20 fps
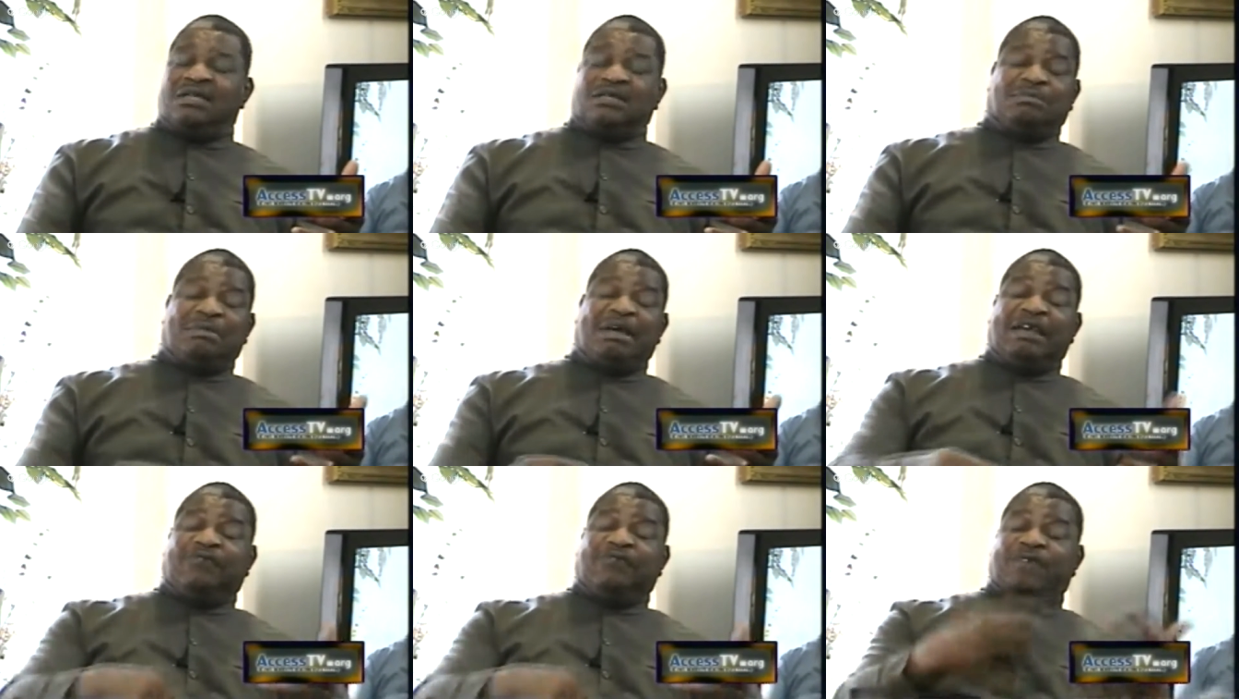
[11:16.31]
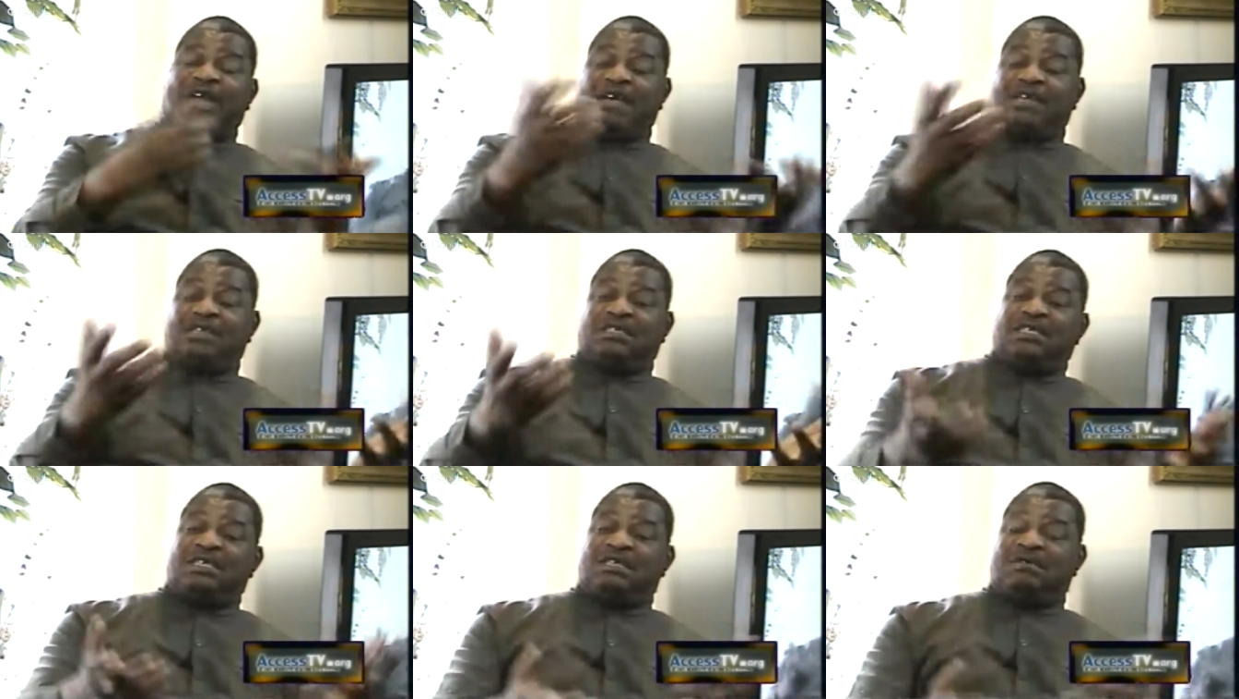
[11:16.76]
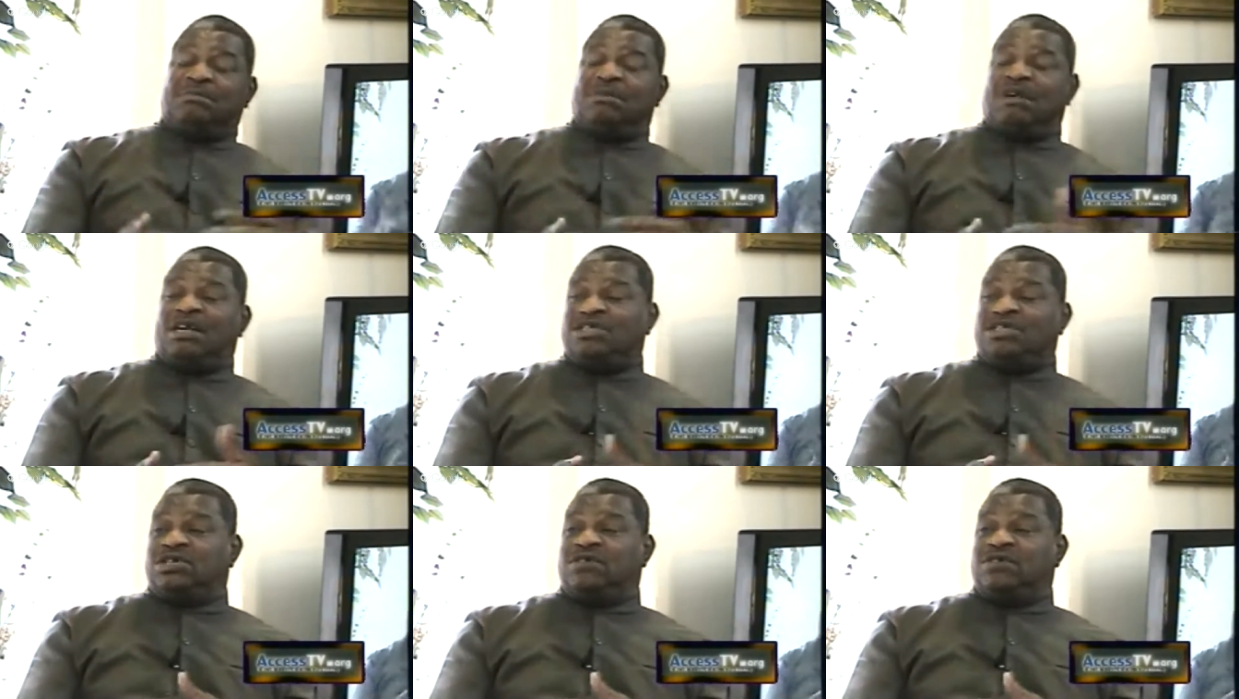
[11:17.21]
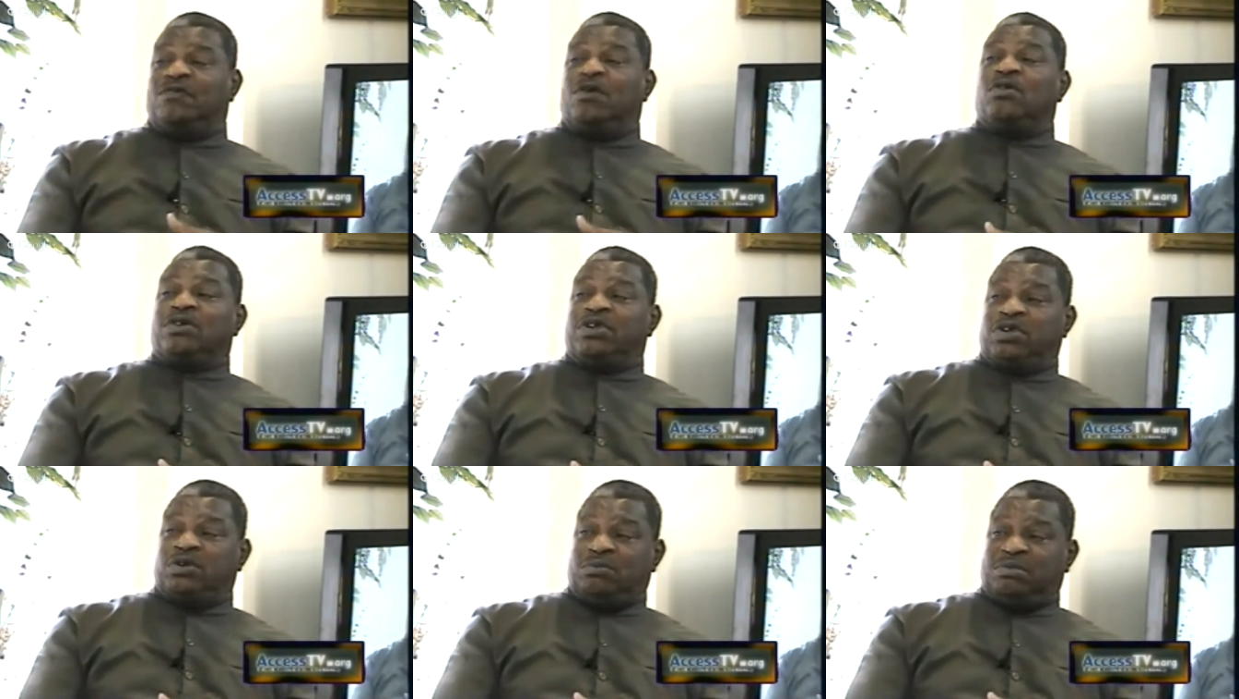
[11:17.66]
As a matter of fact, it's the etymology of
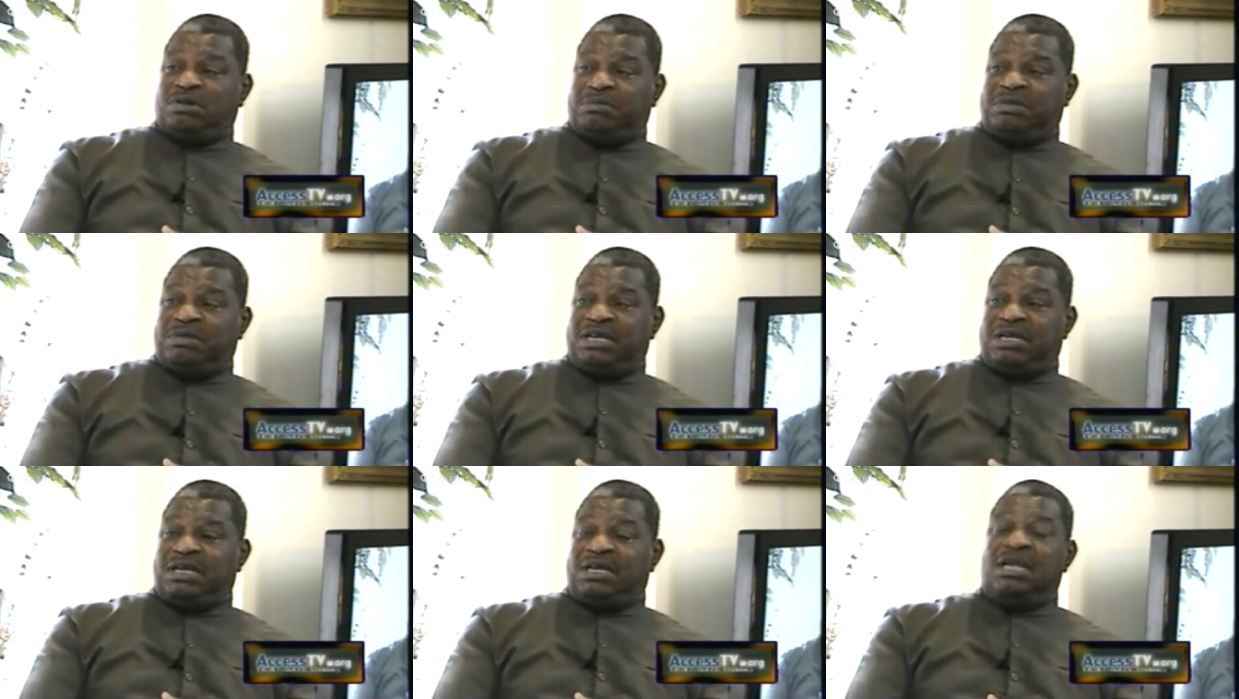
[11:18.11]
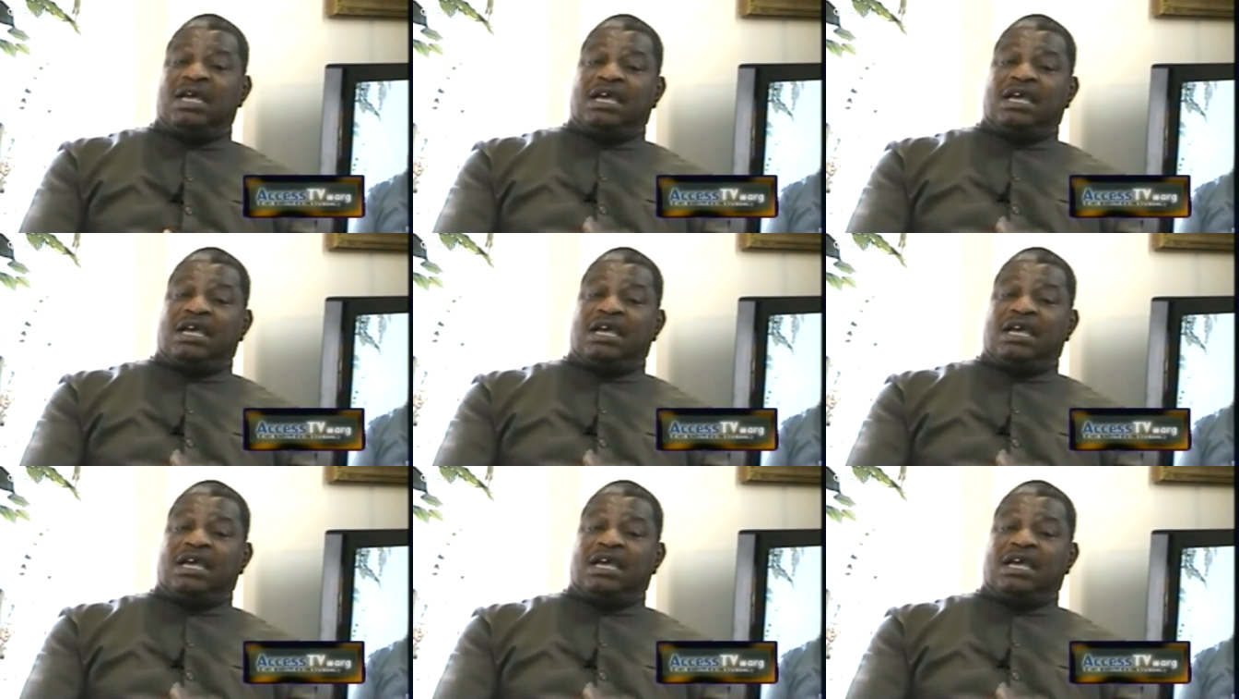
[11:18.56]
all human beings.